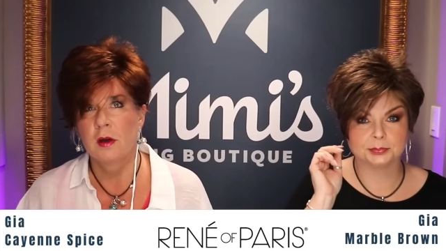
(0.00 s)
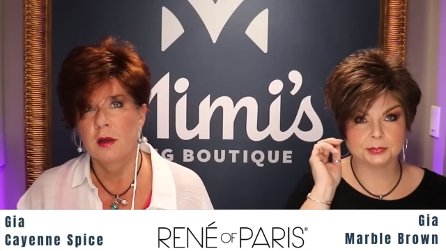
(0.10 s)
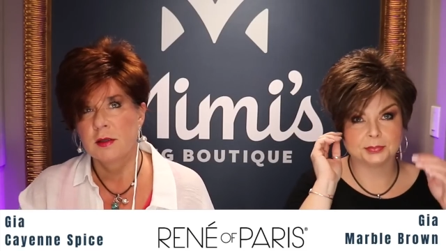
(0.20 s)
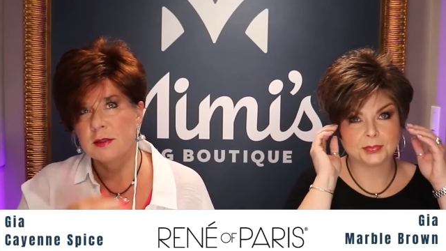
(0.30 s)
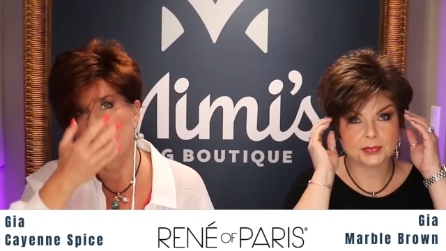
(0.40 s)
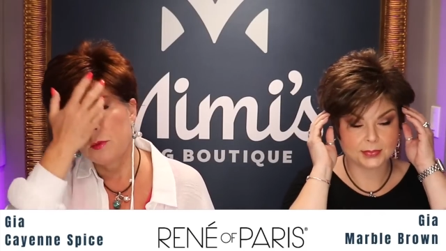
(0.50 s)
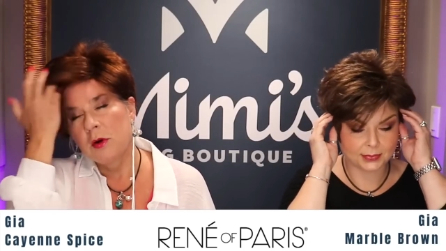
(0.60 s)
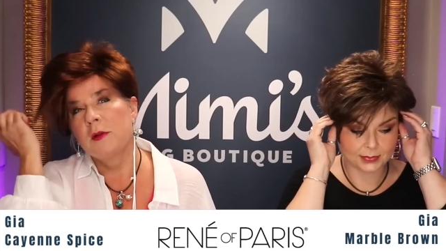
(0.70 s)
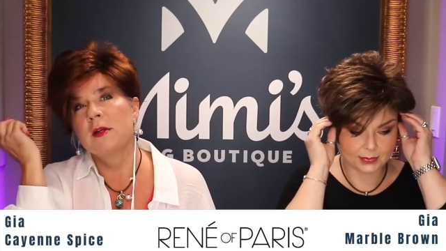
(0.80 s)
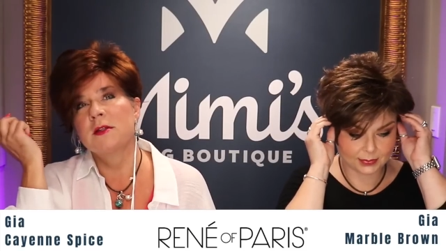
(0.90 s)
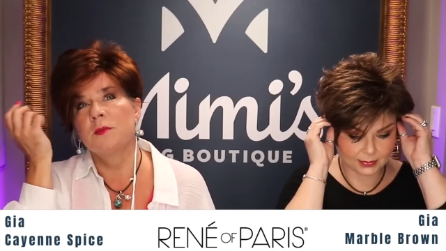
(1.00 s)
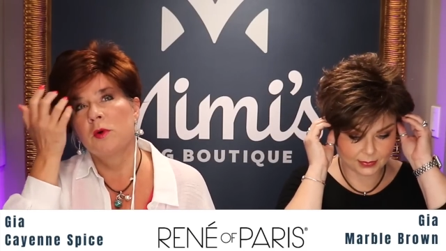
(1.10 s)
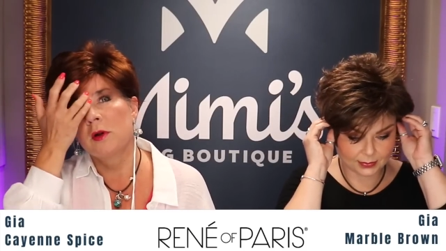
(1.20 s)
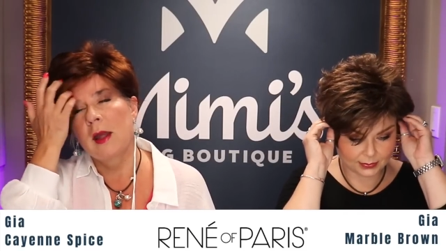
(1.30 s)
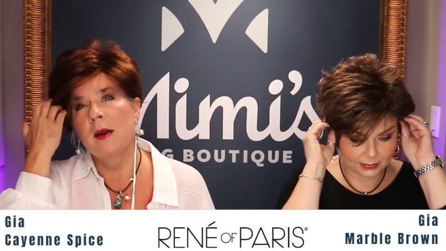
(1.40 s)
Speaker 1: summer that's more
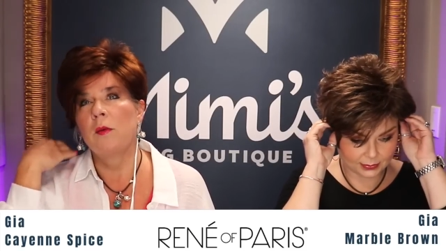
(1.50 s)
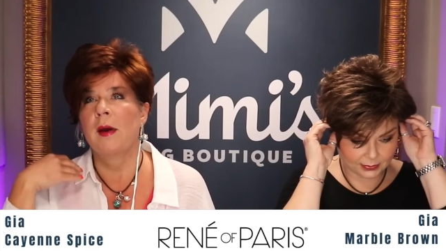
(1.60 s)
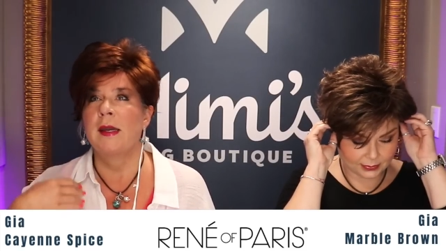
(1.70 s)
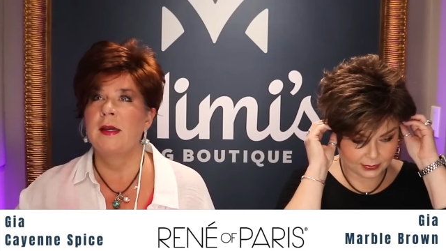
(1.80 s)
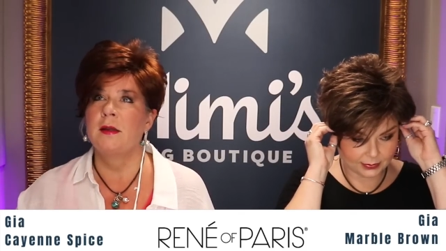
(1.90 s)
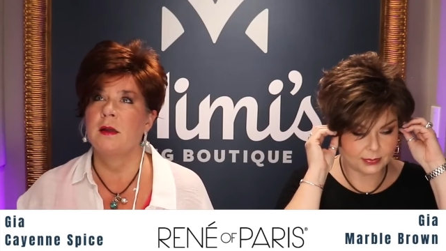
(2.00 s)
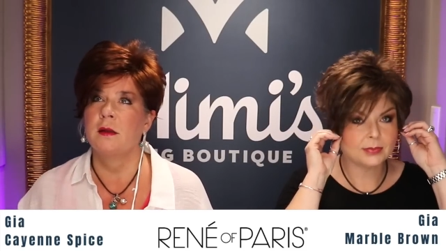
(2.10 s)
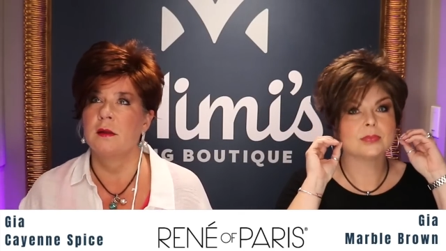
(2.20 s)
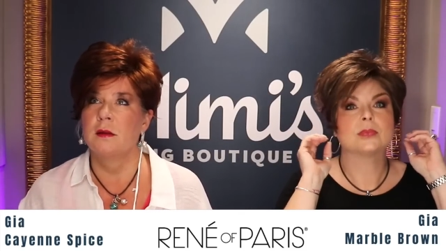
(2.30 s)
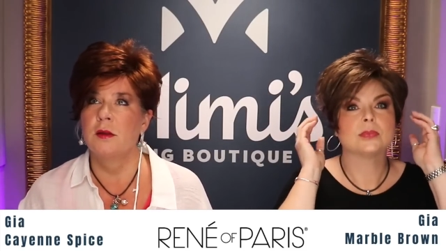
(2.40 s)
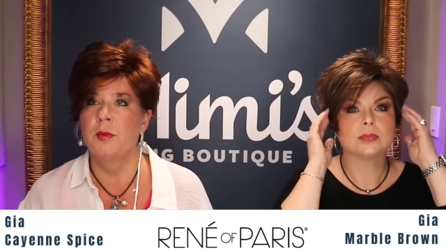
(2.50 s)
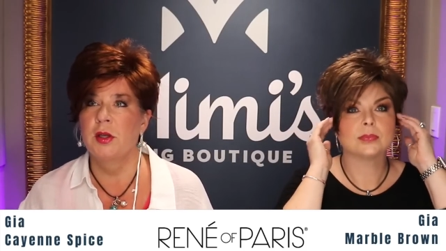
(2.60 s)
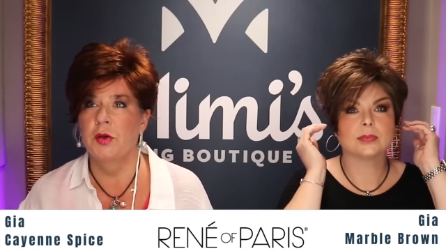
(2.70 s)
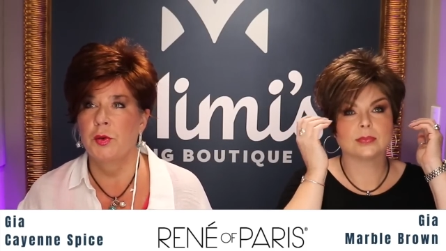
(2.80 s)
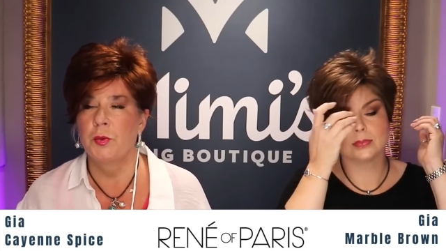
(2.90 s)
lightweight and a little bit
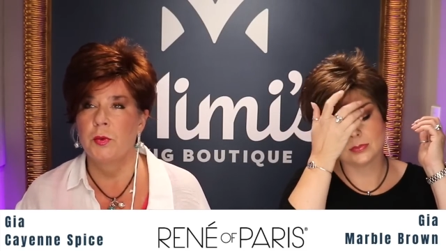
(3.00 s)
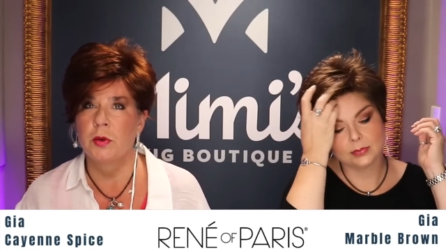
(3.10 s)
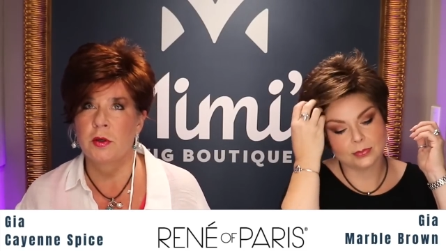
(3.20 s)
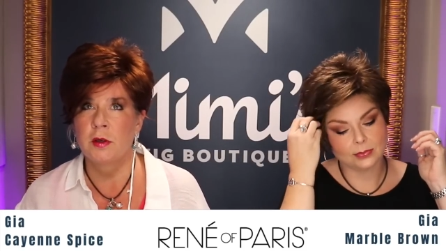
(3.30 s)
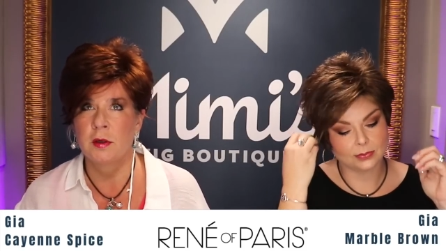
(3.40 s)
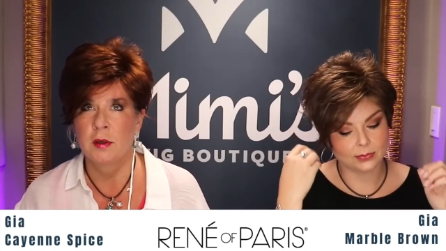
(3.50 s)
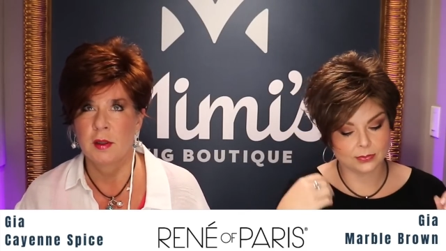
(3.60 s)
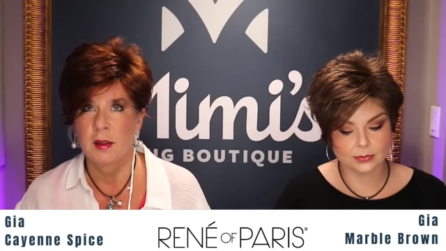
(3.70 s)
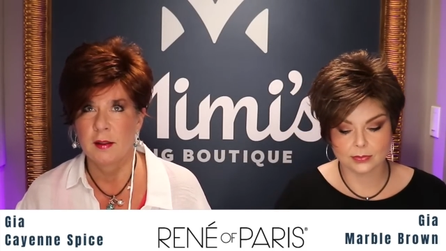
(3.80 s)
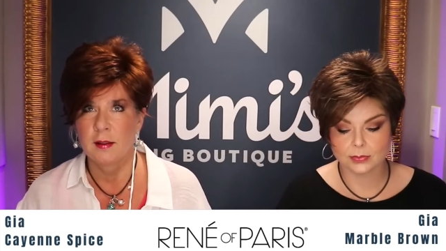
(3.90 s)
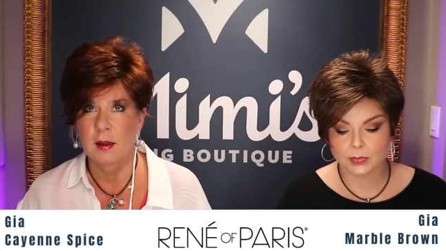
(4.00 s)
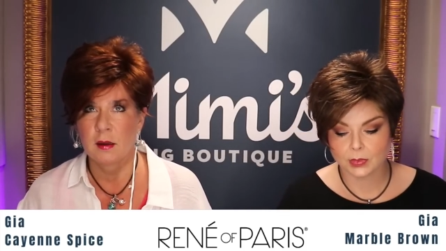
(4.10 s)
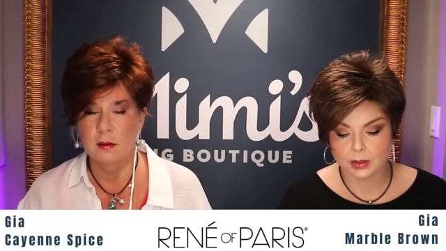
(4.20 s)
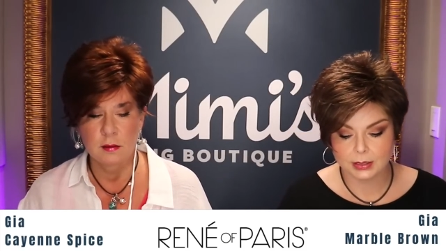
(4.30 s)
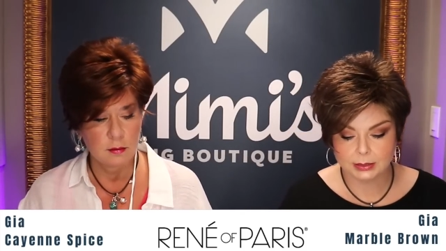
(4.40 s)
cooler,
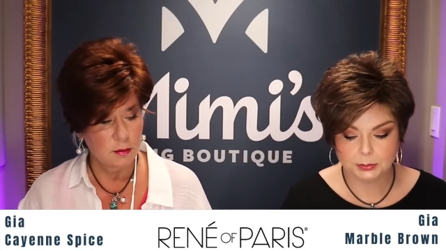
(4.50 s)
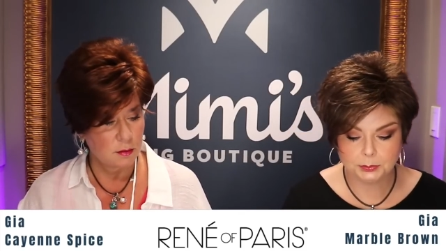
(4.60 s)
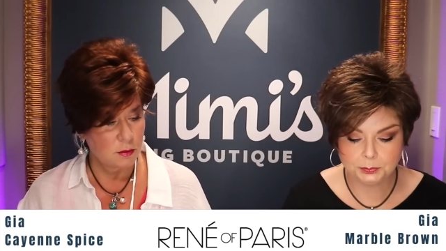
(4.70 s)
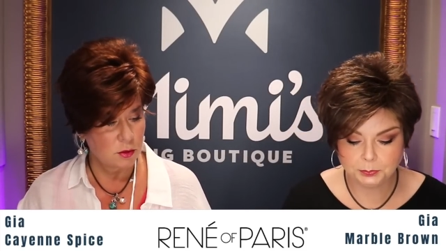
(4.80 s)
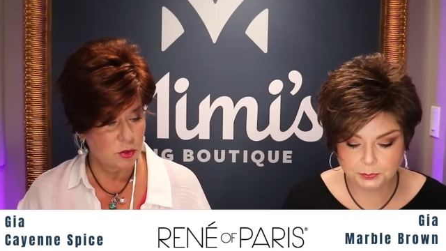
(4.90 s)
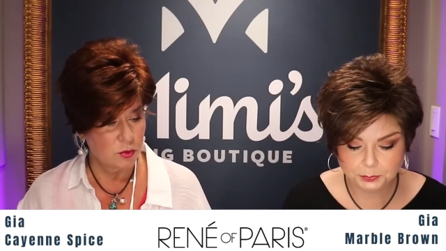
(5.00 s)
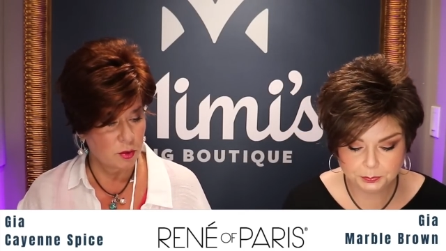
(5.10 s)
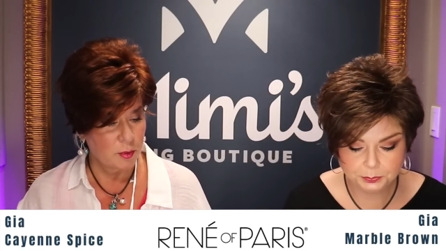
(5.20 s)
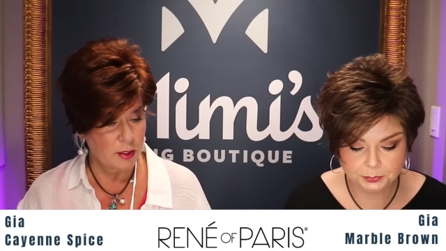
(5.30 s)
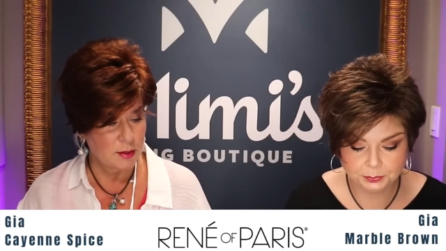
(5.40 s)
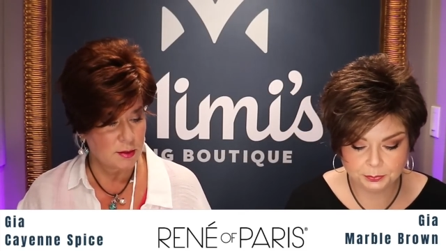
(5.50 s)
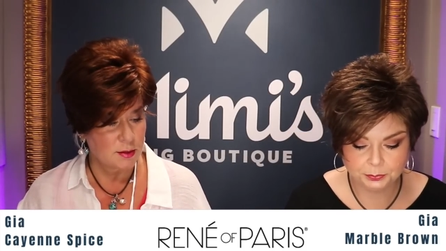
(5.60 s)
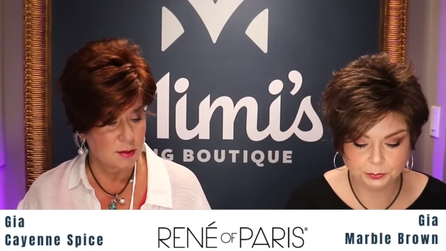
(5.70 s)
than short wigs.